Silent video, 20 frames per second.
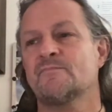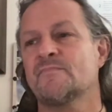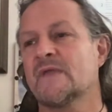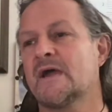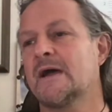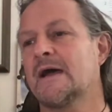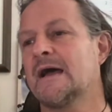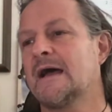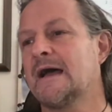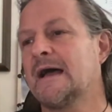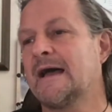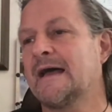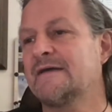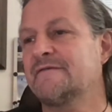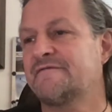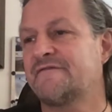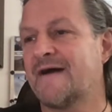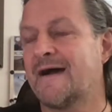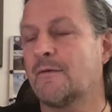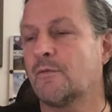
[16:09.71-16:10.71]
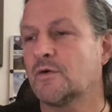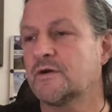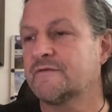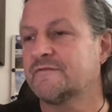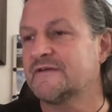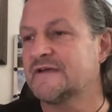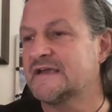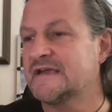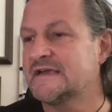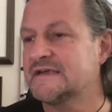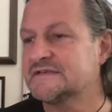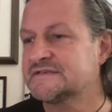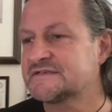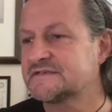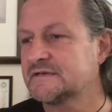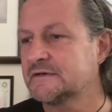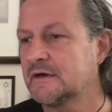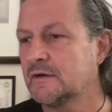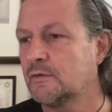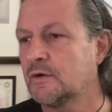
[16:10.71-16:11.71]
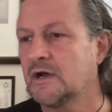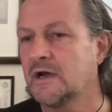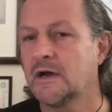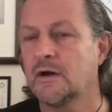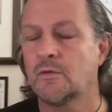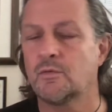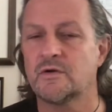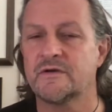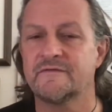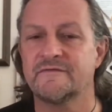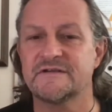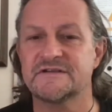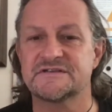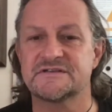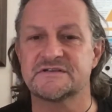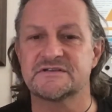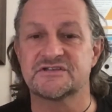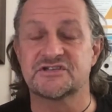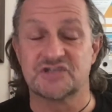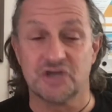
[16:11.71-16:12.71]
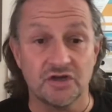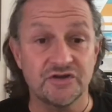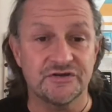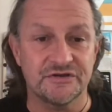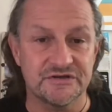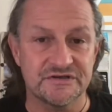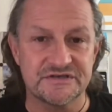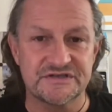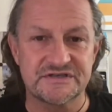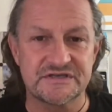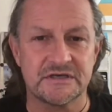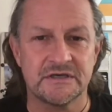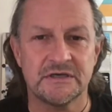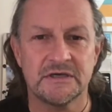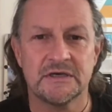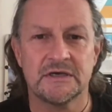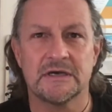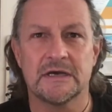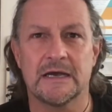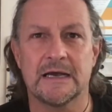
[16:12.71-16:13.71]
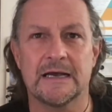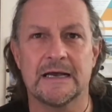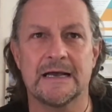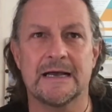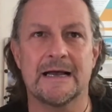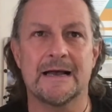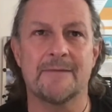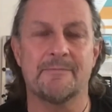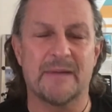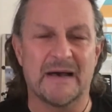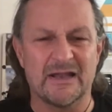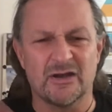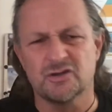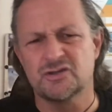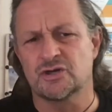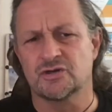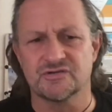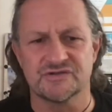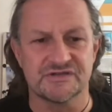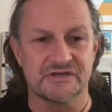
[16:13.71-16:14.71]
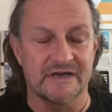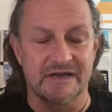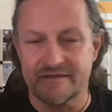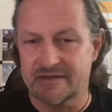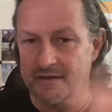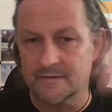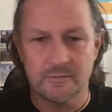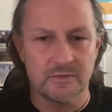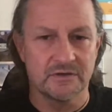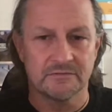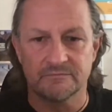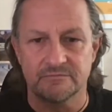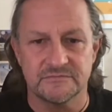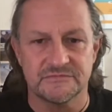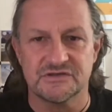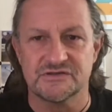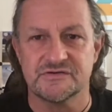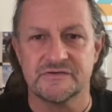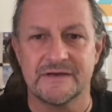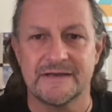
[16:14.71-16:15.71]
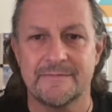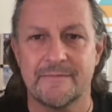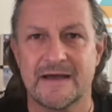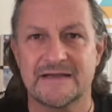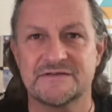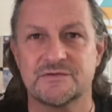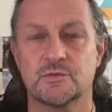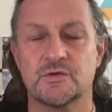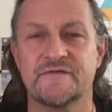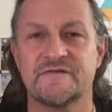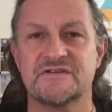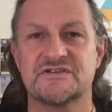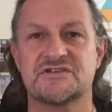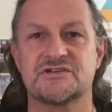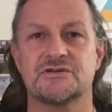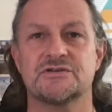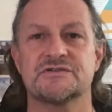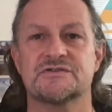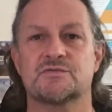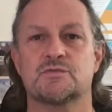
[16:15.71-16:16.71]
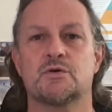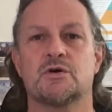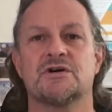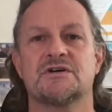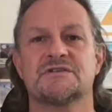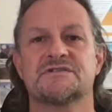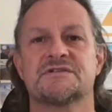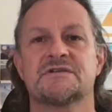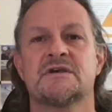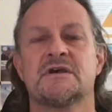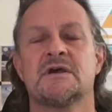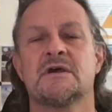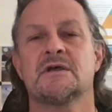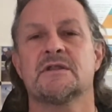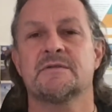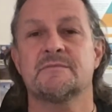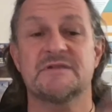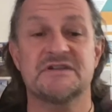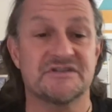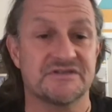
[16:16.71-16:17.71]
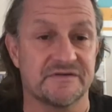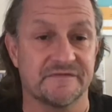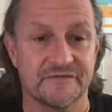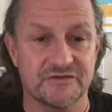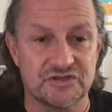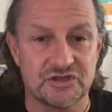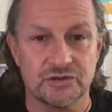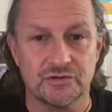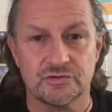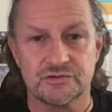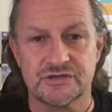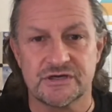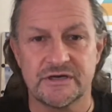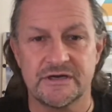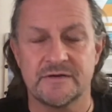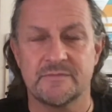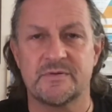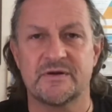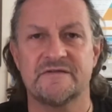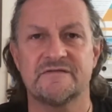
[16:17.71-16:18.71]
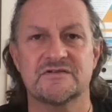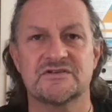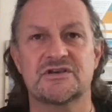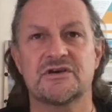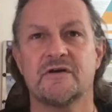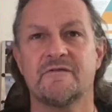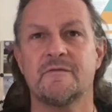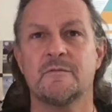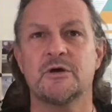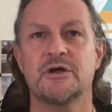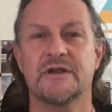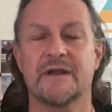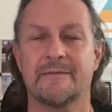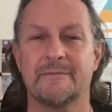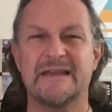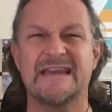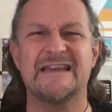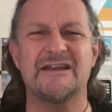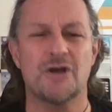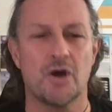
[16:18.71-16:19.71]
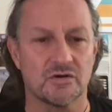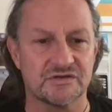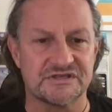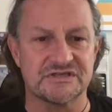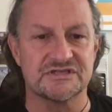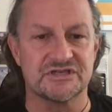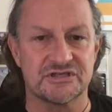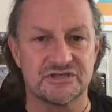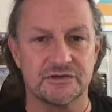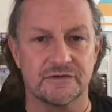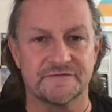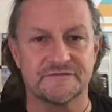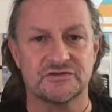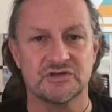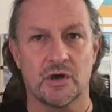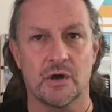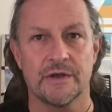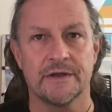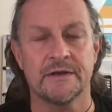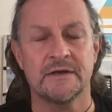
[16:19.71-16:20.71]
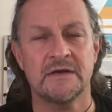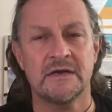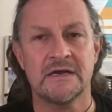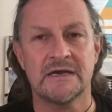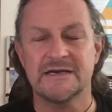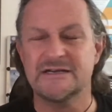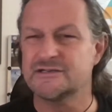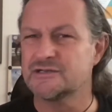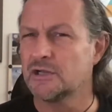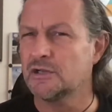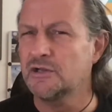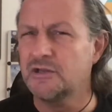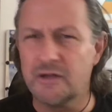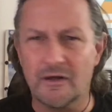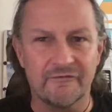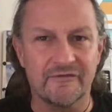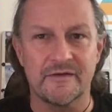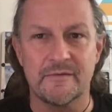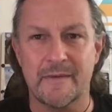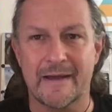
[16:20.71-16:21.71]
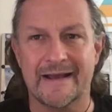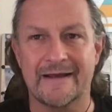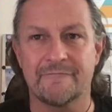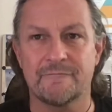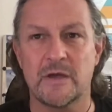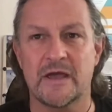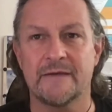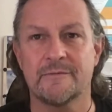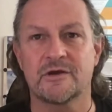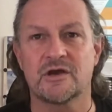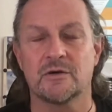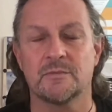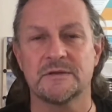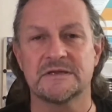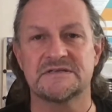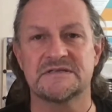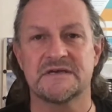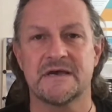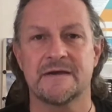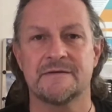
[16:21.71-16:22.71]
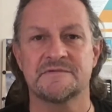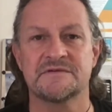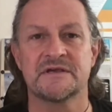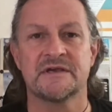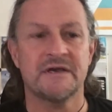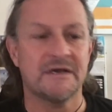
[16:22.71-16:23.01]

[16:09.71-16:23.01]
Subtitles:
In fact, one of his sons, biological son, I think, but doesn't really matter. One of his sons was the Minister for Children in the previous government. I mean, he knows his stuff, John. He's a lovely man. I've met him a couple of times.